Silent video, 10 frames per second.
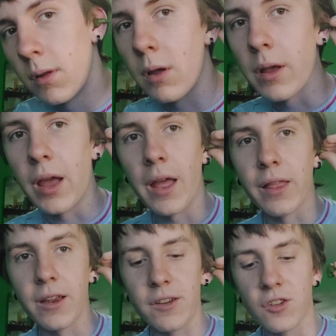Okay, and
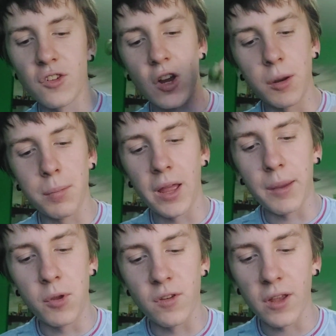then it's just started
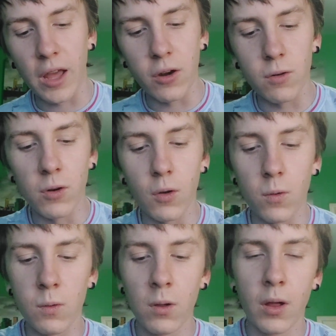playing music. I don't
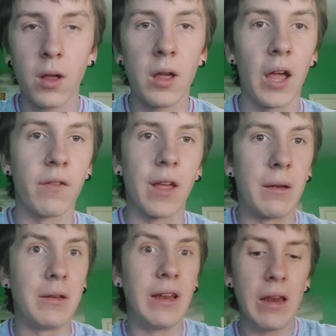know if
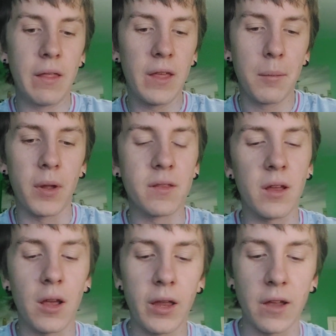that did anything, but
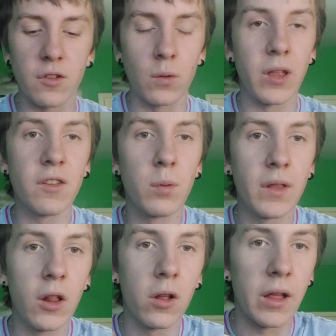yeah, so that's what
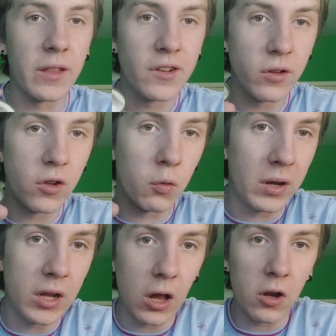they look like. These are the
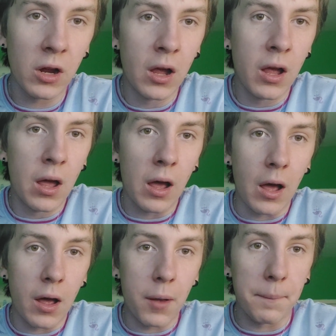green color.
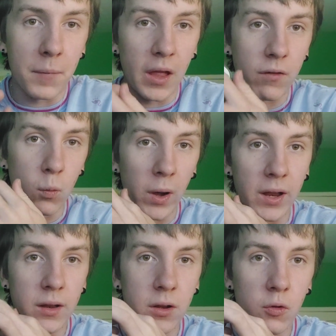They have a
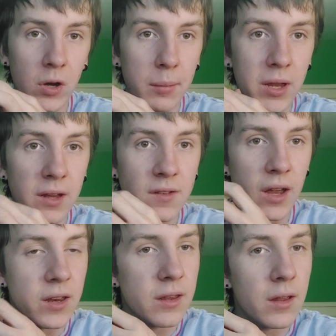white creamy
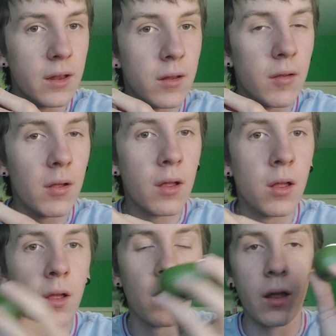inside.
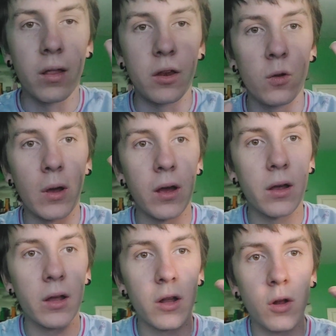And you
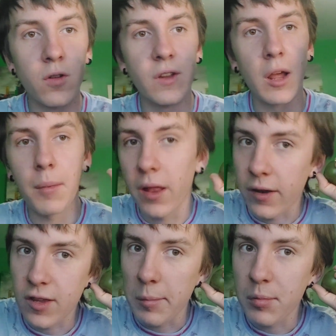can close it up and it
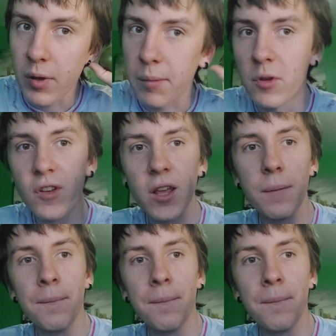stops playing music,